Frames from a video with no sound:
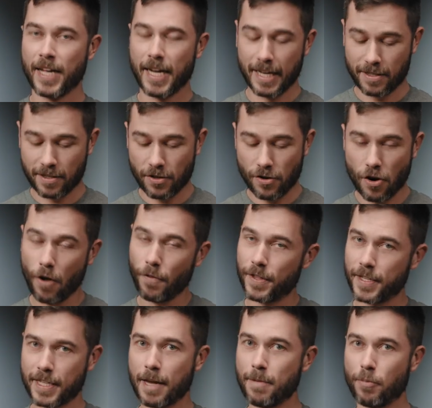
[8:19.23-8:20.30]
It's not
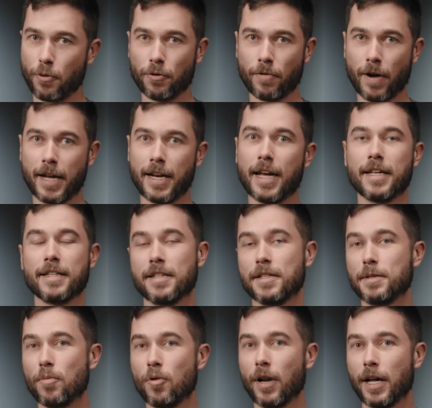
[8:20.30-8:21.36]
the same baud rate as a
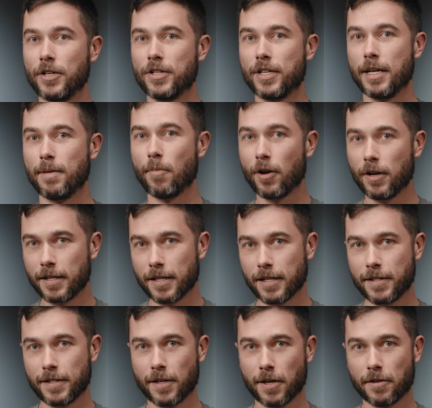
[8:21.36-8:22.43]
small HD monitor,
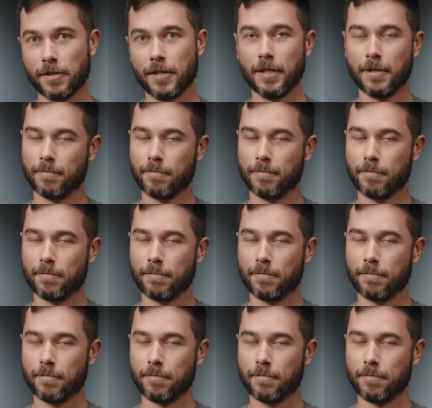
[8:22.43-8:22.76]
so